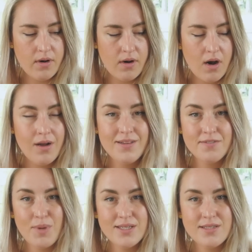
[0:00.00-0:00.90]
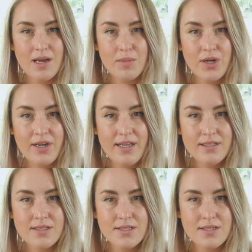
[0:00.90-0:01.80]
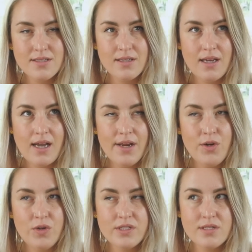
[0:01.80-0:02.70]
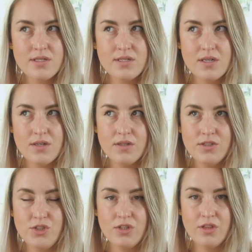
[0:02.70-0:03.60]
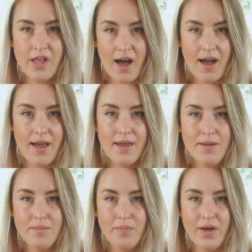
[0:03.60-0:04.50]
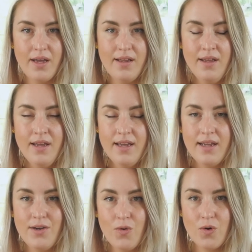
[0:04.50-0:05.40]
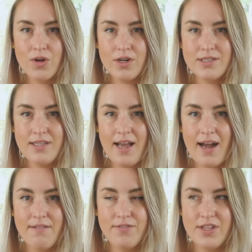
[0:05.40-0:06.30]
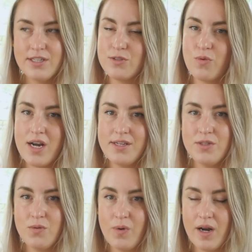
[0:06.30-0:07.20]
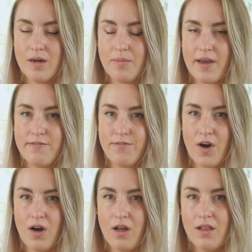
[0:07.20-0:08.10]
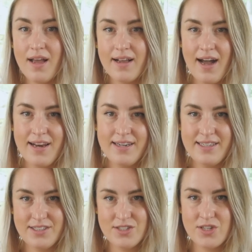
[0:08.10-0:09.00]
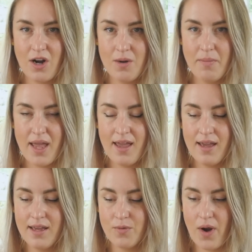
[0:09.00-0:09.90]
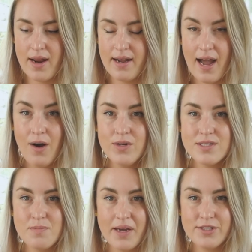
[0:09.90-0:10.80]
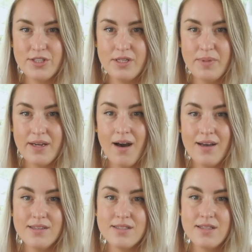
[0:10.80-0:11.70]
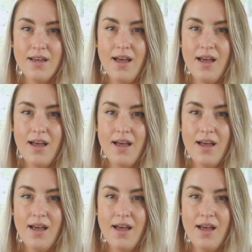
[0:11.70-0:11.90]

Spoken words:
all of my summer knits. I know it's still July, but in order to have things ready to wear by fall, I kind of need to start making it right now, especially because